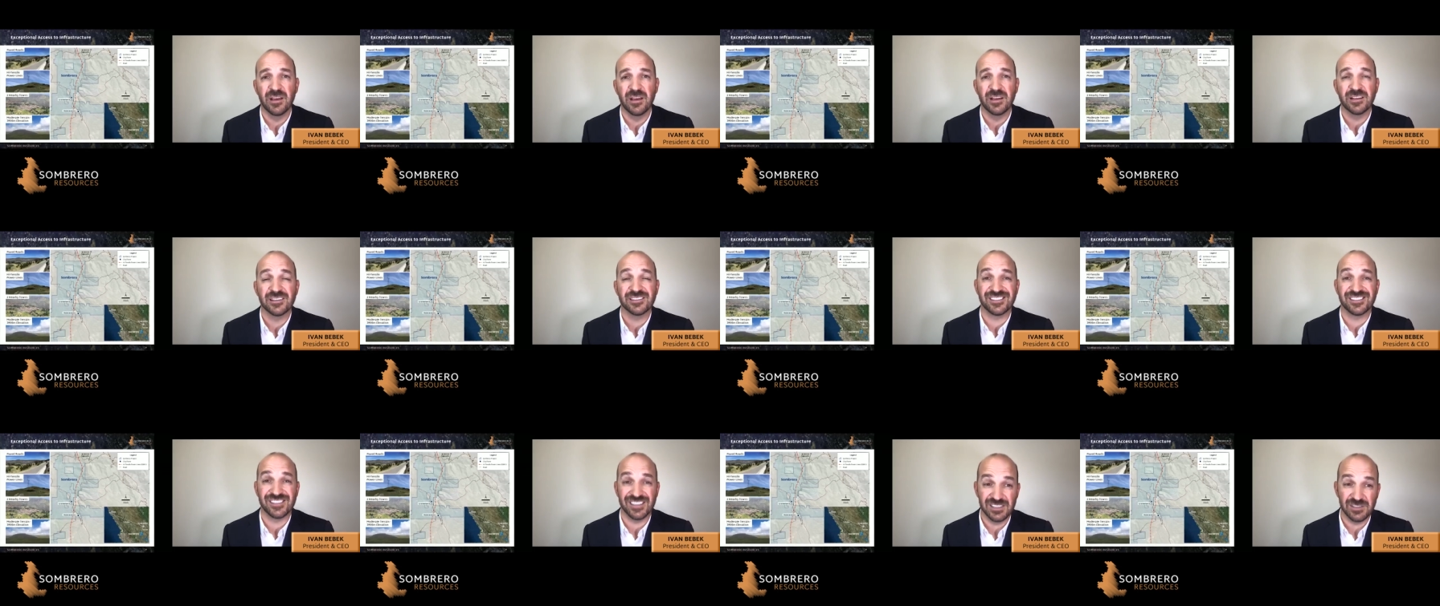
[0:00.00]

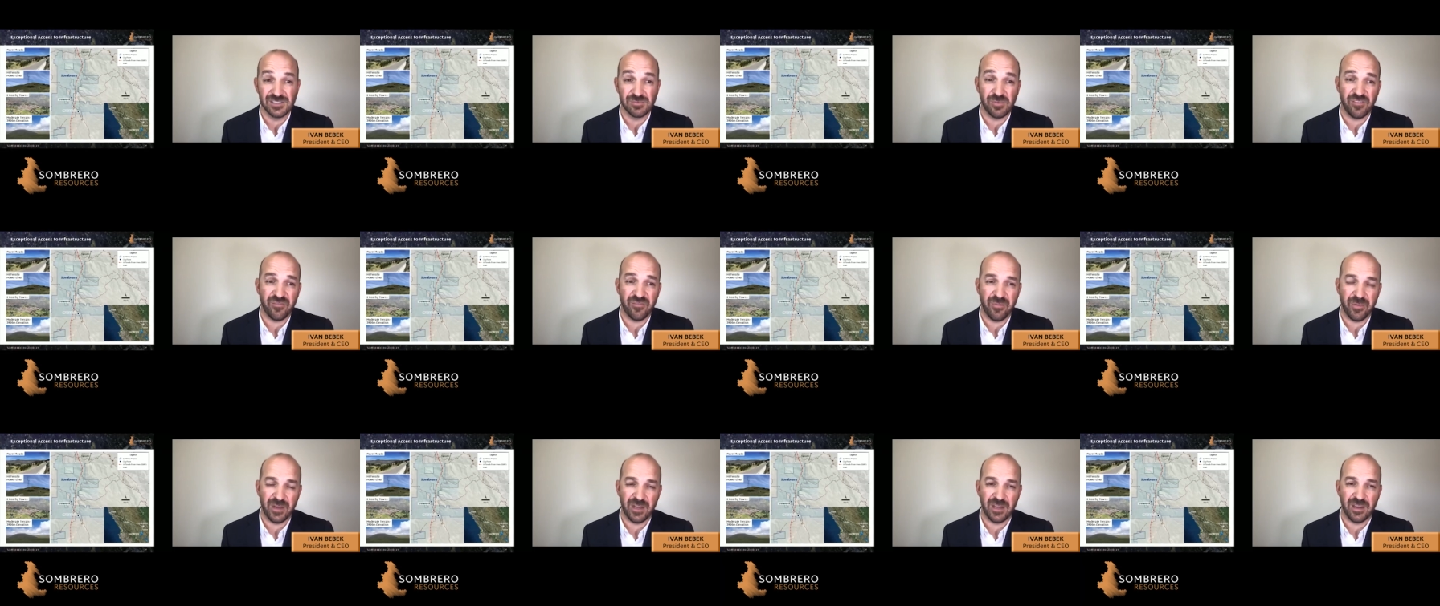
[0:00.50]
since
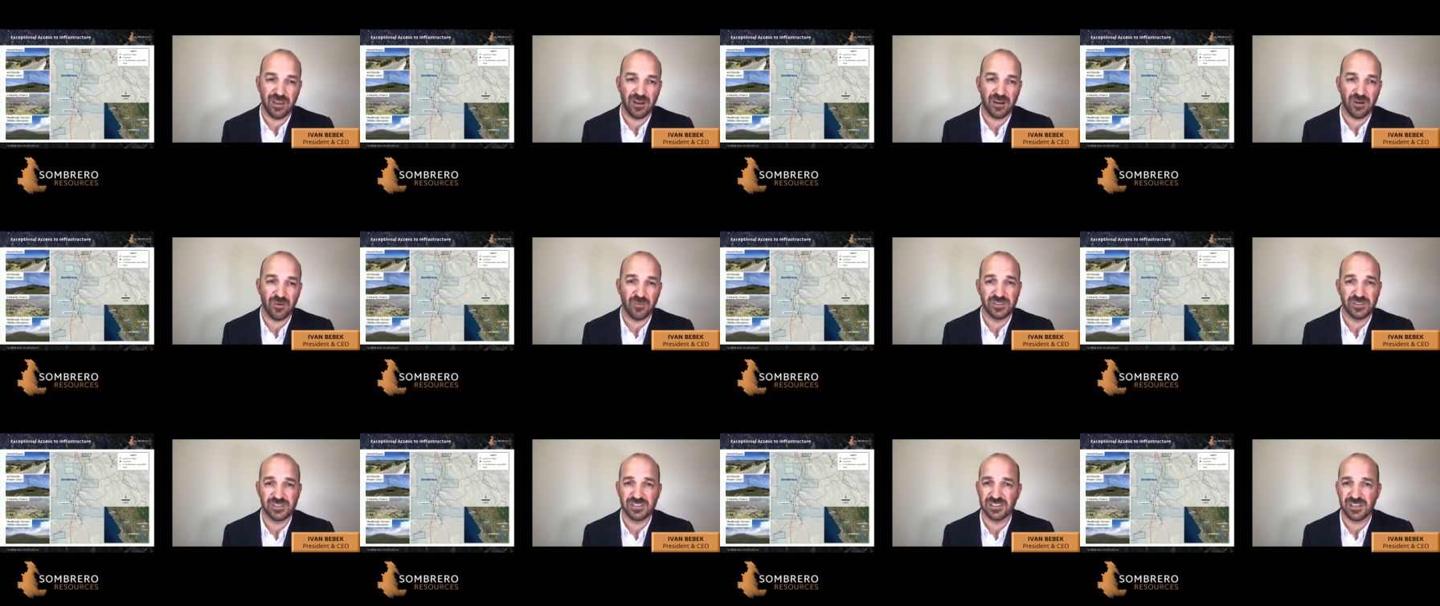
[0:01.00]
we've been here,
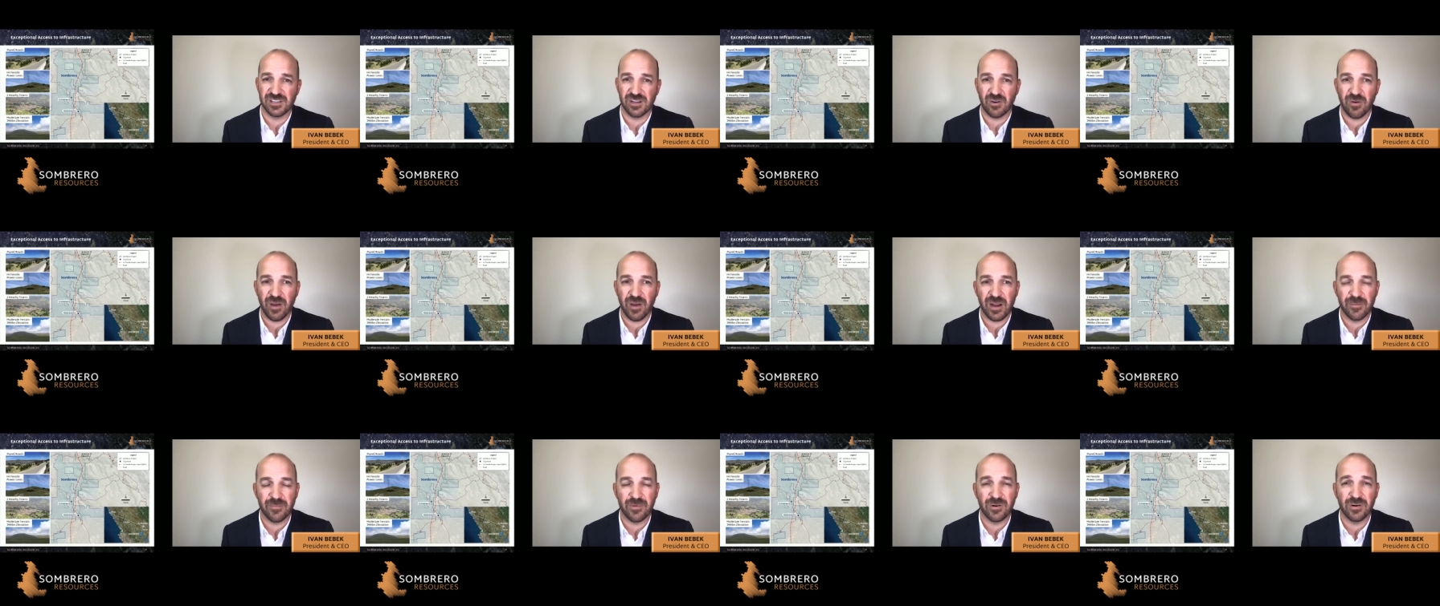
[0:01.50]
which is
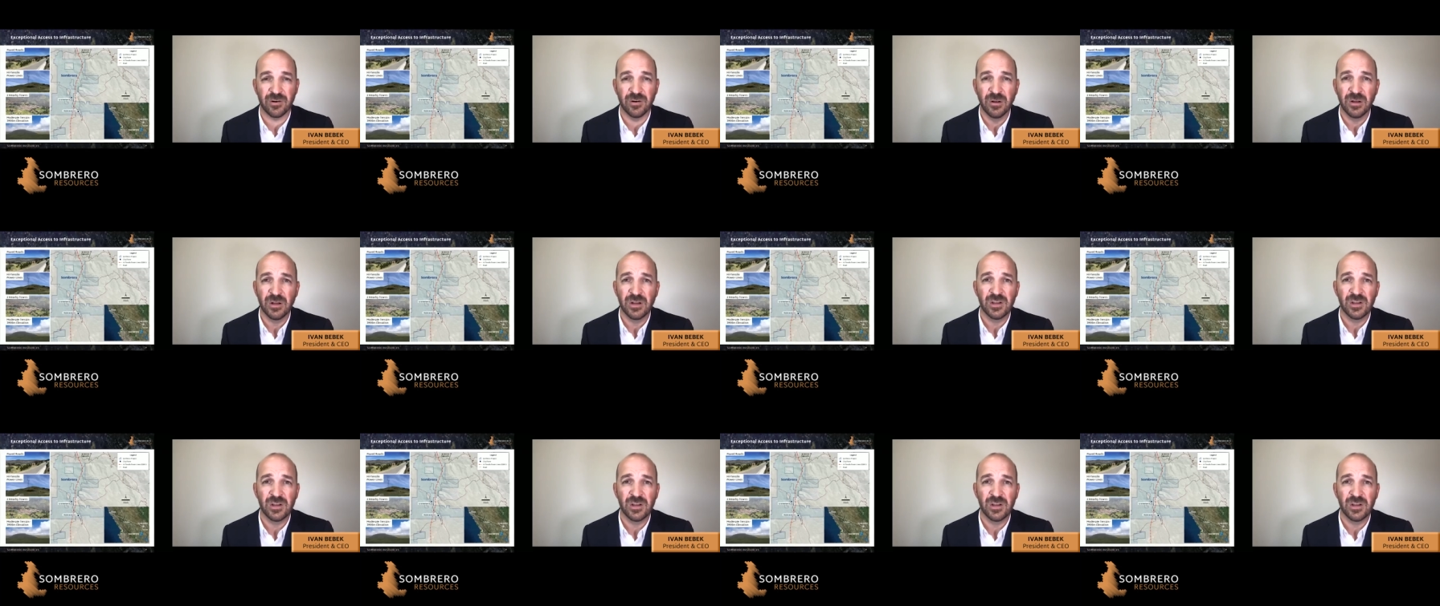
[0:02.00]
incredible.